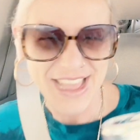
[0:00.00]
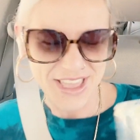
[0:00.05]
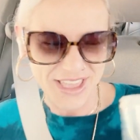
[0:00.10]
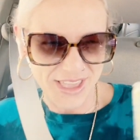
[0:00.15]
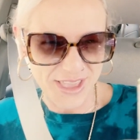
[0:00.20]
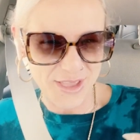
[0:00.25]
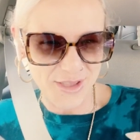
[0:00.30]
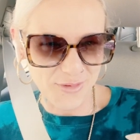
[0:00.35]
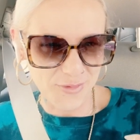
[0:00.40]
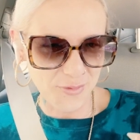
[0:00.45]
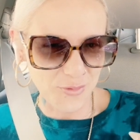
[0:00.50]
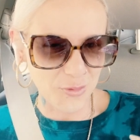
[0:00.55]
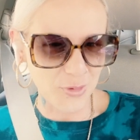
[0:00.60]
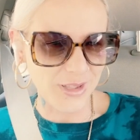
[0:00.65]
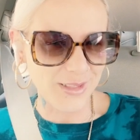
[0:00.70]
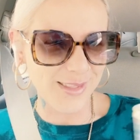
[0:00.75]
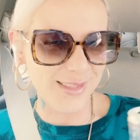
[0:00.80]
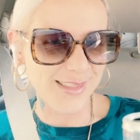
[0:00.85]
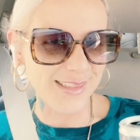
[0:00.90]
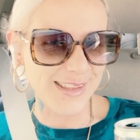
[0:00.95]
if
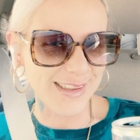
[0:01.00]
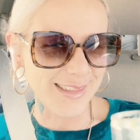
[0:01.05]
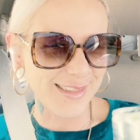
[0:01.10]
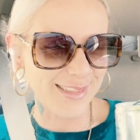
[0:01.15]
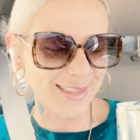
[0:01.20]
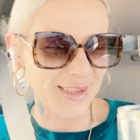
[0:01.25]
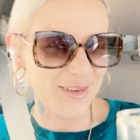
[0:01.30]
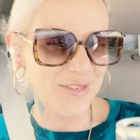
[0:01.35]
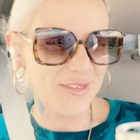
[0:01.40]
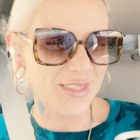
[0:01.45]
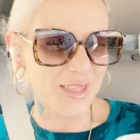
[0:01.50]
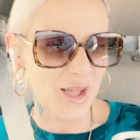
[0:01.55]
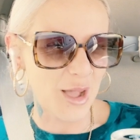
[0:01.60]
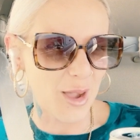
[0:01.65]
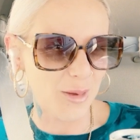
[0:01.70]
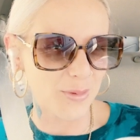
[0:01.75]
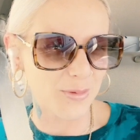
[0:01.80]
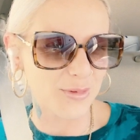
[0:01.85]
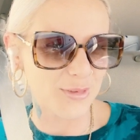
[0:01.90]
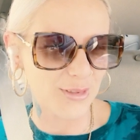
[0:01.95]
Winston is given the
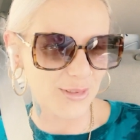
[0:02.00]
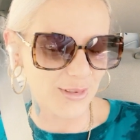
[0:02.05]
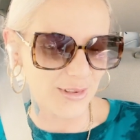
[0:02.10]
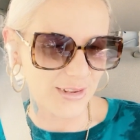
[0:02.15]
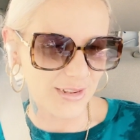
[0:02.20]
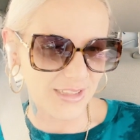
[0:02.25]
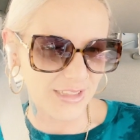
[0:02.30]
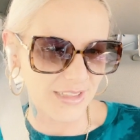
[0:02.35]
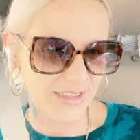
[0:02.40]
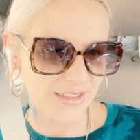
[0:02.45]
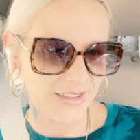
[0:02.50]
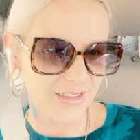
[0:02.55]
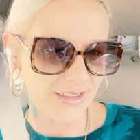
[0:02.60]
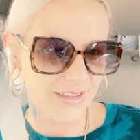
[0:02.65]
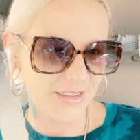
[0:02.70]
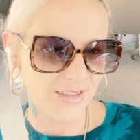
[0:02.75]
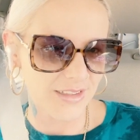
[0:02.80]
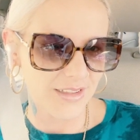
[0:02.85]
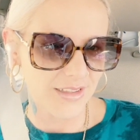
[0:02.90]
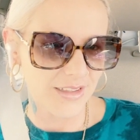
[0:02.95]
opportunity,
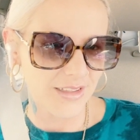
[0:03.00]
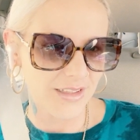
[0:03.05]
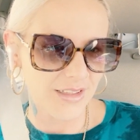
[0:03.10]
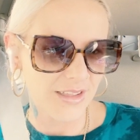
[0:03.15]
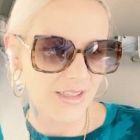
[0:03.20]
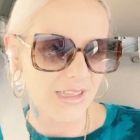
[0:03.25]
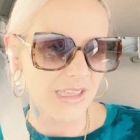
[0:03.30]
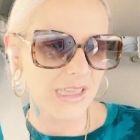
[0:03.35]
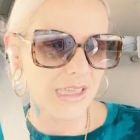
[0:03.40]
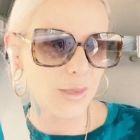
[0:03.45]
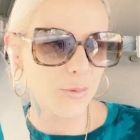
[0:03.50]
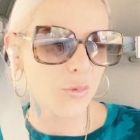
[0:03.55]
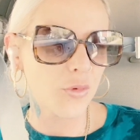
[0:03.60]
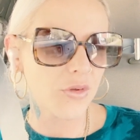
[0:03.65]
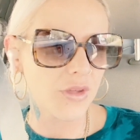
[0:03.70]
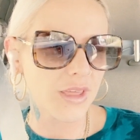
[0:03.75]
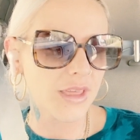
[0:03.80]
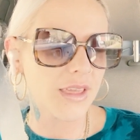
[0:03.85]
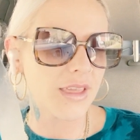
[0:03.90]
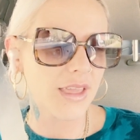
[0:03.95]
he will
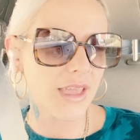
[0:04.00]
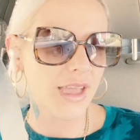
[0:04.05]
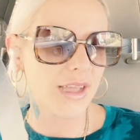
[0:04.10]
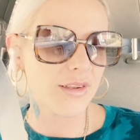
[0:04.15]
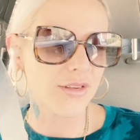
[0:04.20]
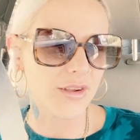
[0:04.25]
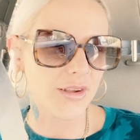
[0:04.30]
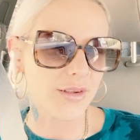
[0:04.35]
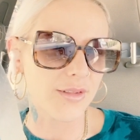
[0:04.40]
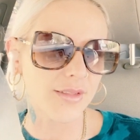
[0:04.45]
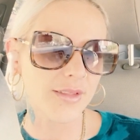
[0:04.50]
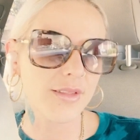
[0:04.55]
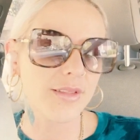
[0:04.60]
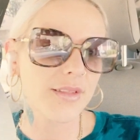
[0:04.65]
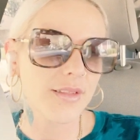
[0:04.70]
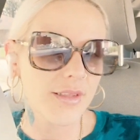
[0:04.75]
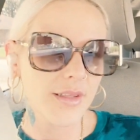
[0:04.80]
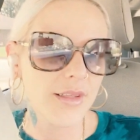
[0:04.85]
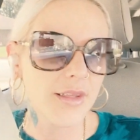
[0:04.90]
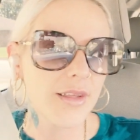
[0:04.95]
eat cat turds.
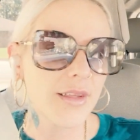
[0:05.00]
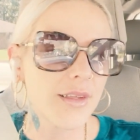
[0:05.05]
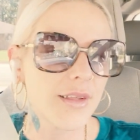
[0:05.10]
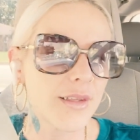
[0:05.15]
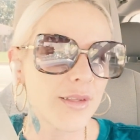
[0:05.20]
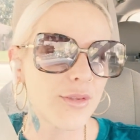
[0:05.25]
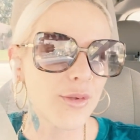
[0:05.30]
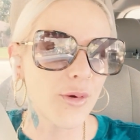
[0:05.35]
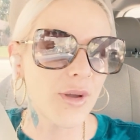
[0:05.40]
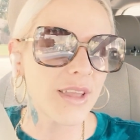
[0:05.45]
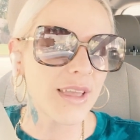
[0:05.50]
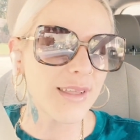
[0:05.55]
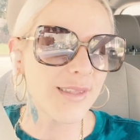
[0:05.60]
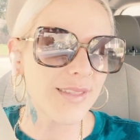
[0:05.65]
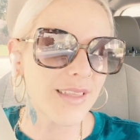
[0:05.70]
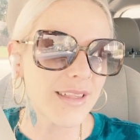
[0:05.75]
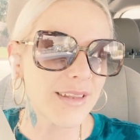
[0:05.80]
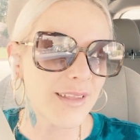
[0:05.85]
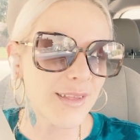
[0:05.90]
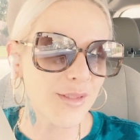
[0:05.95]
So I guess
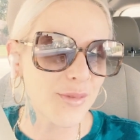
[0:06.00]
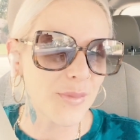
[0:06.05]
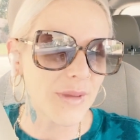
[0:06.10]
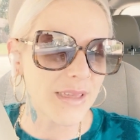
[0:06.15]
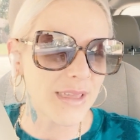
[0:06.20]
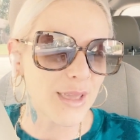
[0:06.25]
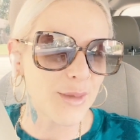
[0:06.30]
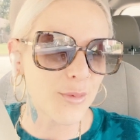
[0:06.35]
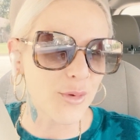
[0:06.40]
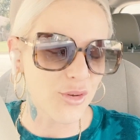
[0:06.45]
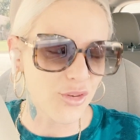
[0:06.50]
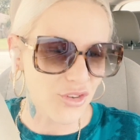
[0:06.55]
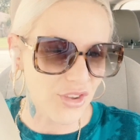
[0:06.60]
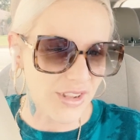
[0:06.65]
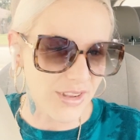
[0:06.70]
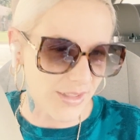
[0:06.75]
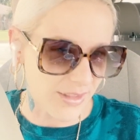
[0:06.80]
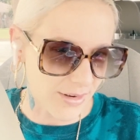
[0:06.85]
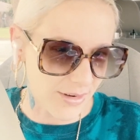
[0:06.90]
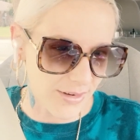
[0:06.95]
that does make him a
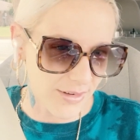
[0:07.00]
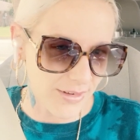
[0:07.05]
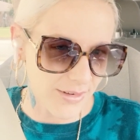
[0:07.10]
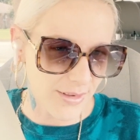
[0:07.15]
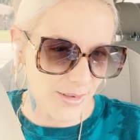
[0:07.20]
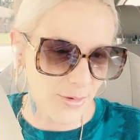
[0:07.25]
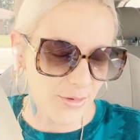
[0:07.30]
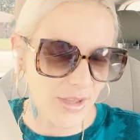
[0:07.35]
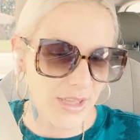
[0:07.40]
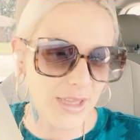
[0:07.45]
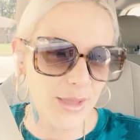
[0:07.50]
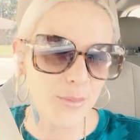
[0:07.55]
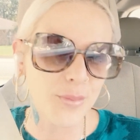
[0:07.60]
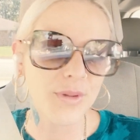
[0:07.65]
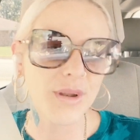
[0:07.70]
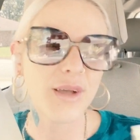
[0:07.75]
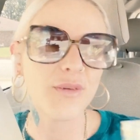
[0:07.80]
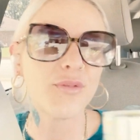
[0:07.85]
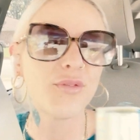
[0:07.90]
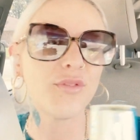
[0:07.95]
shit eater, okay? But I've